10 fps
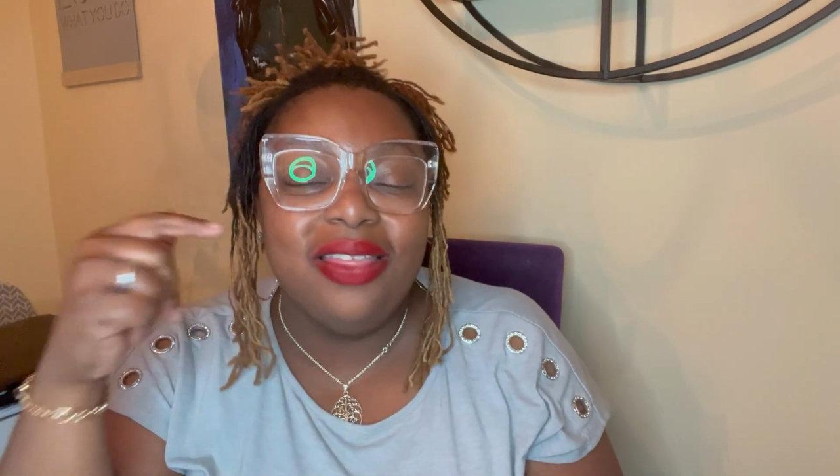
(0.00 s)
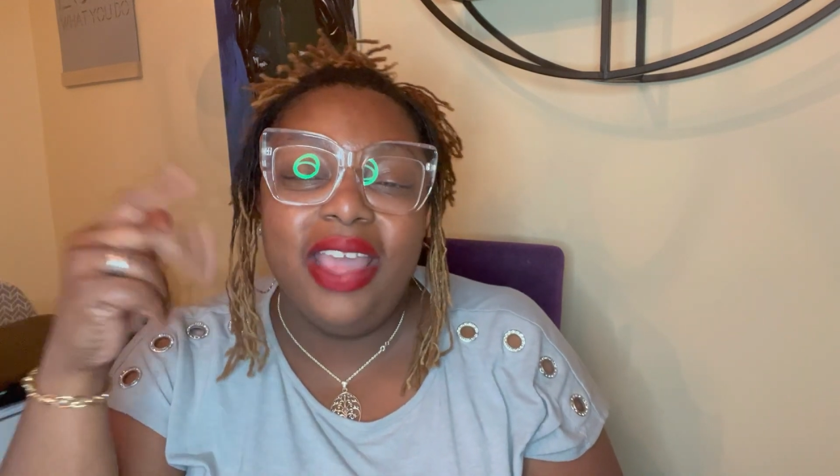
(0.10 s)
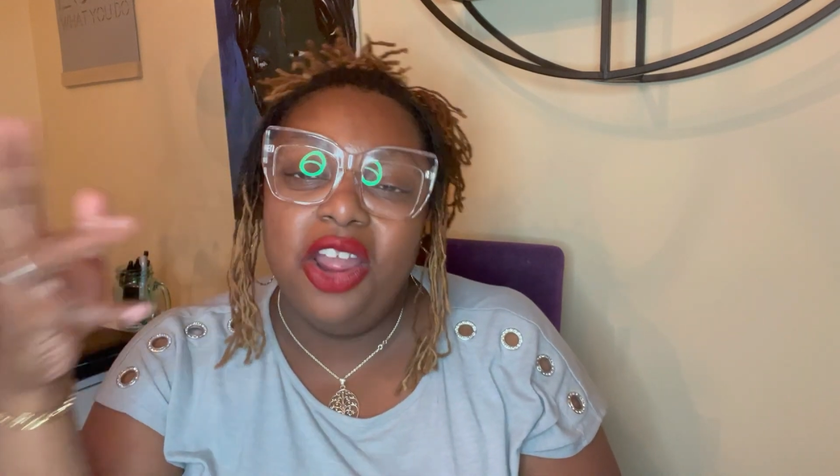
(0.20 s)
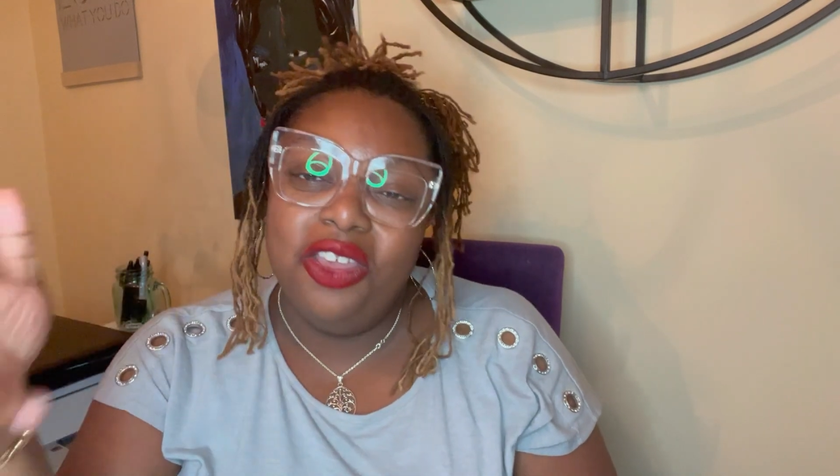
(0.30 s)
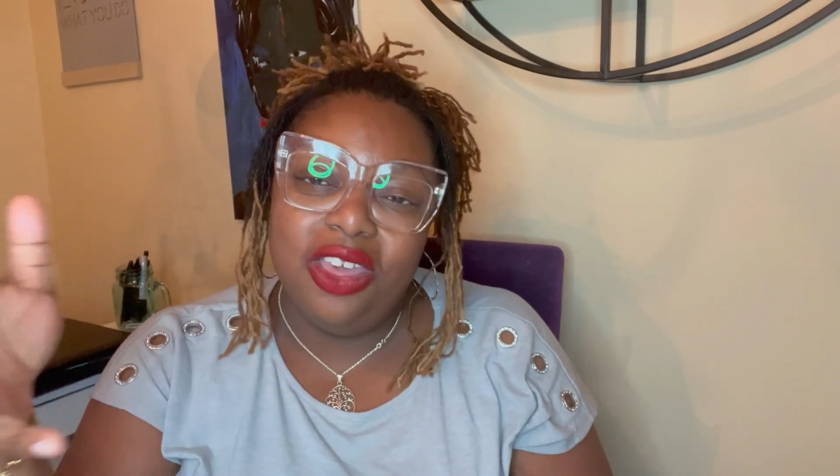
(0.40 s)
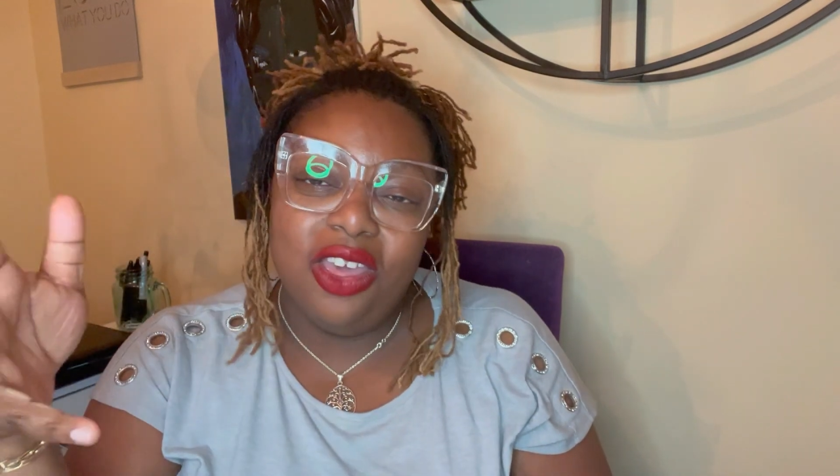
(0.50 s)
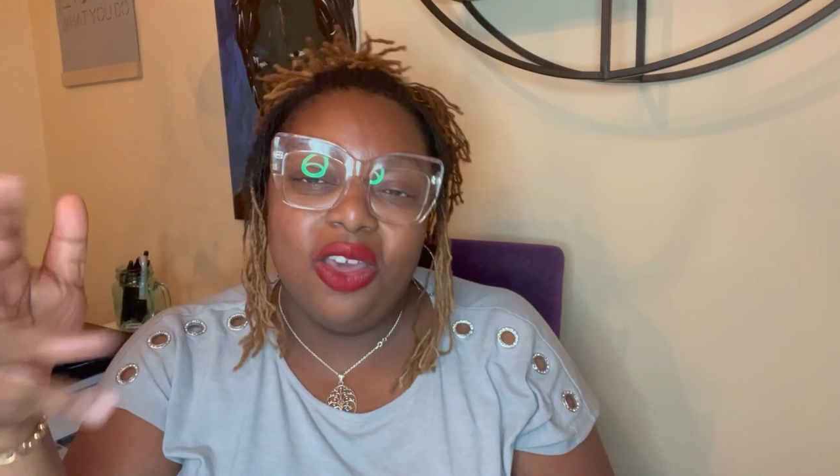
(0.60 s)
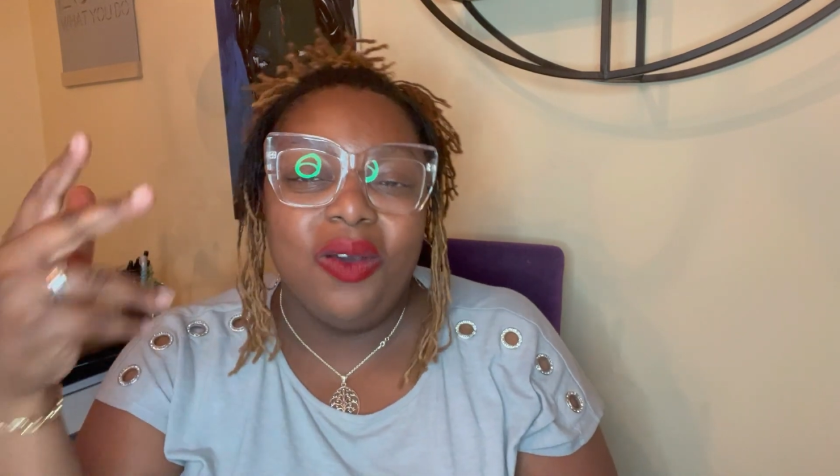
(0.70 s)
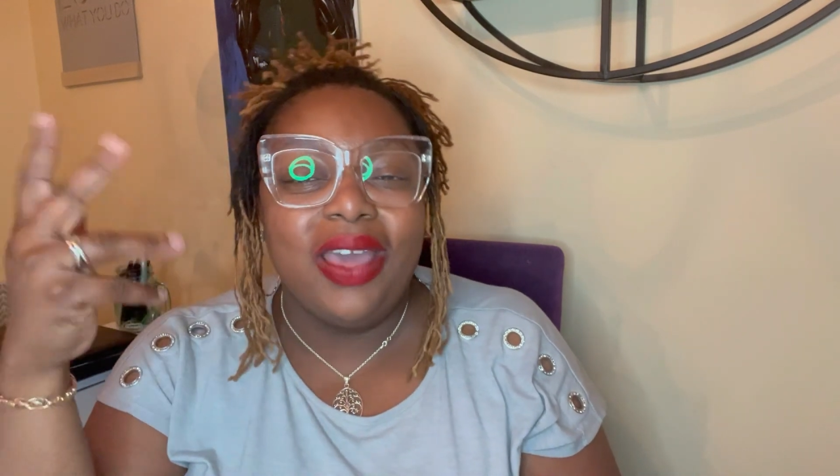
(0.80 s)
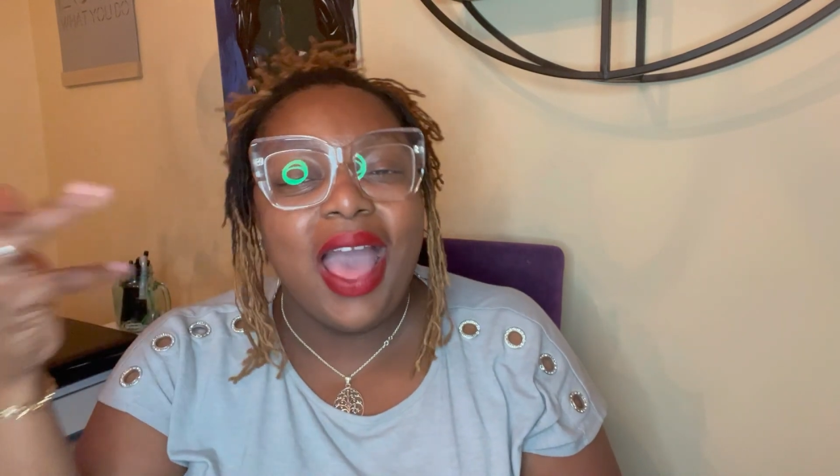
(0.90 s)
There you can
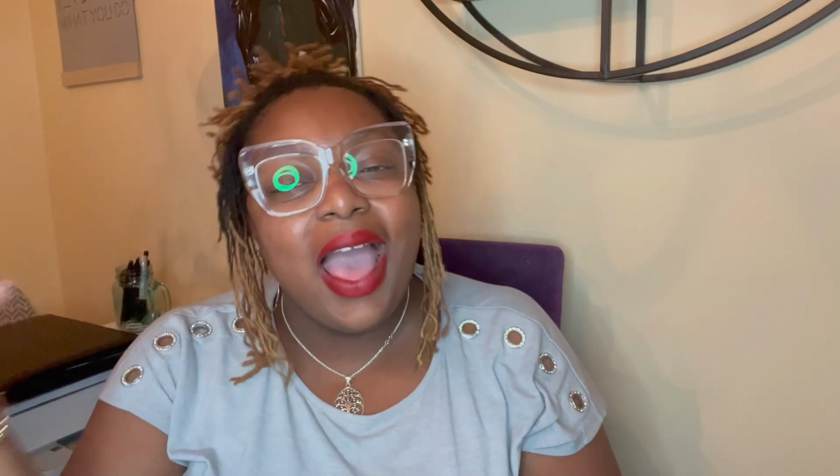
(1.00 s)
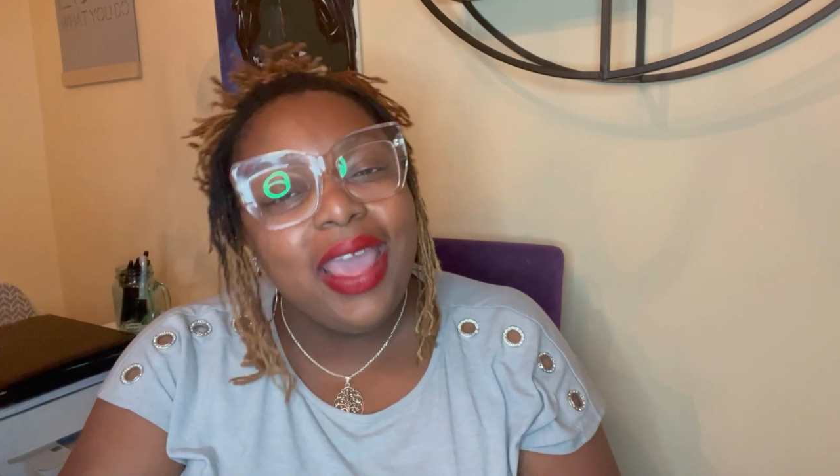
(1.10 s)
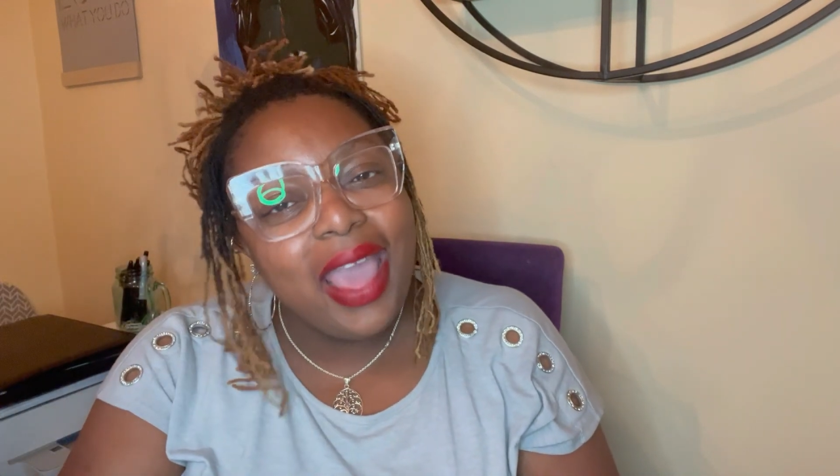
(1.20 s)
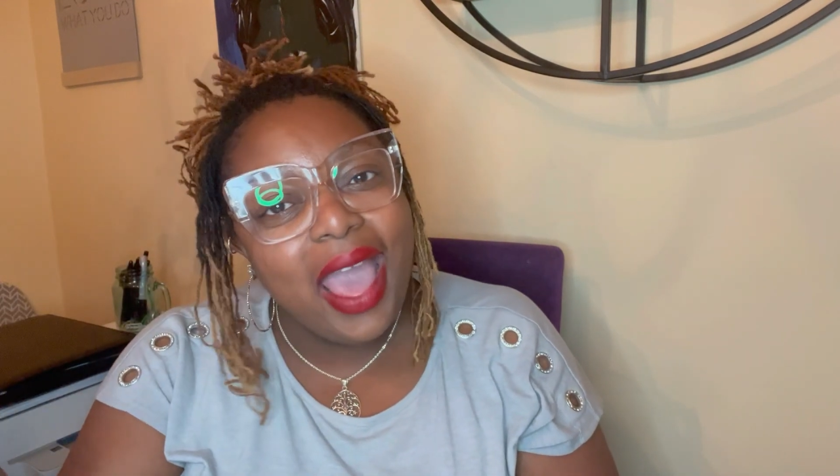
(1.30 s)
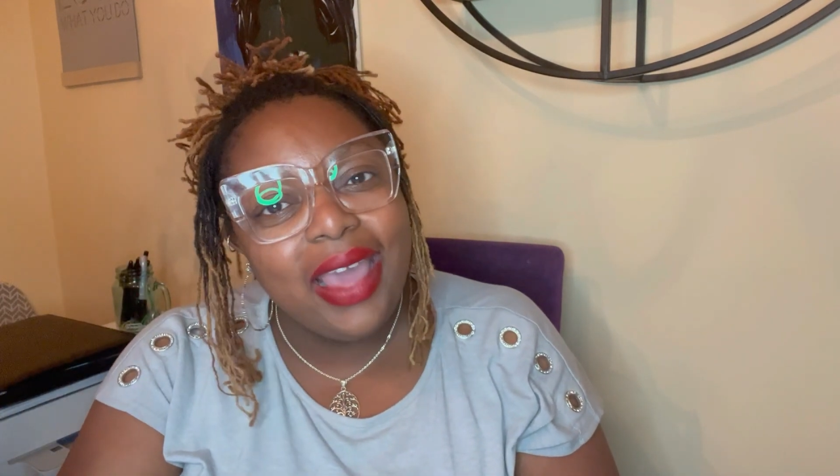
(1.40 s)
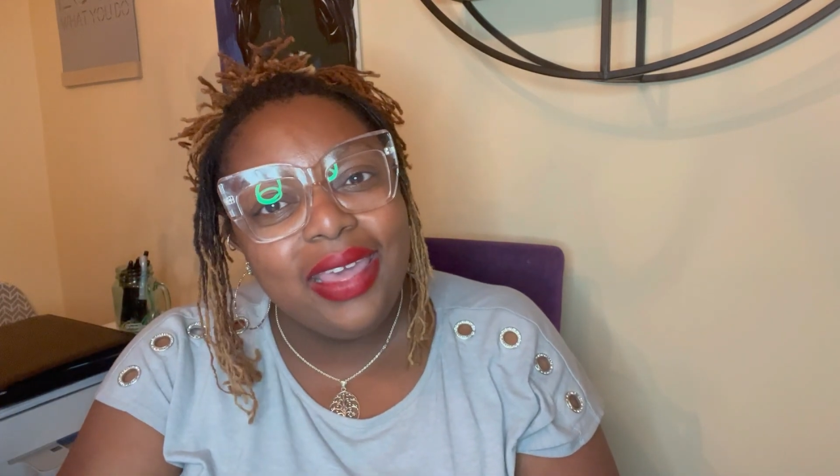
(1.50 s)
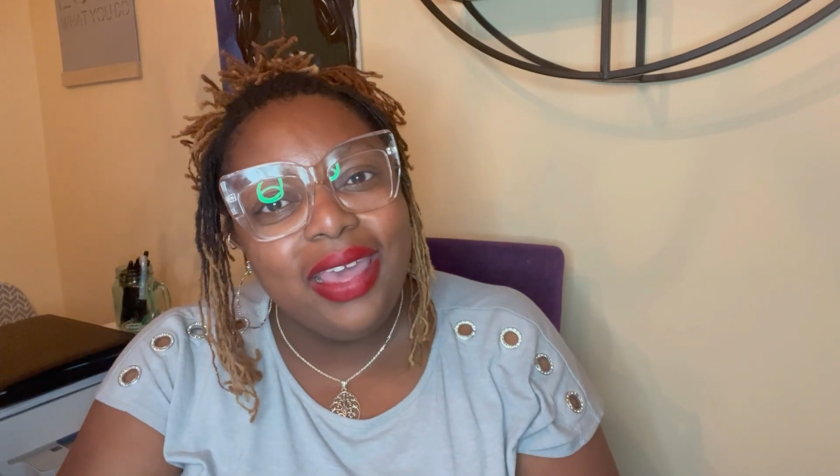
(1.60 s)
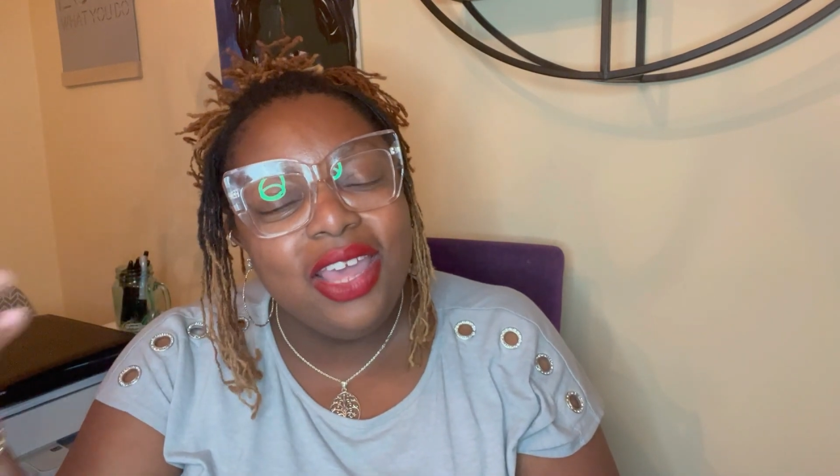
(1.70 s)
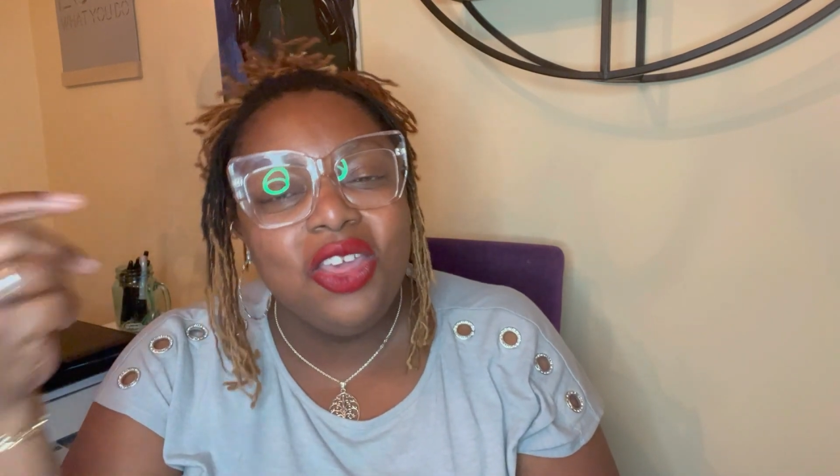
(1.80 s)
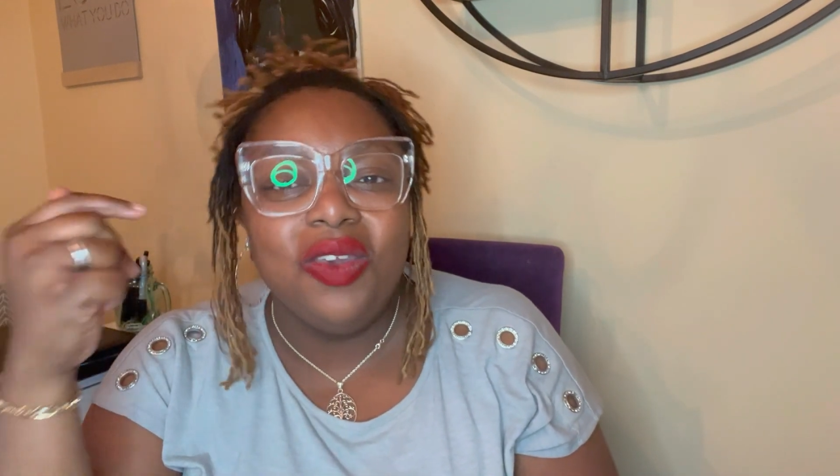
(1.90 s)
go kayaking,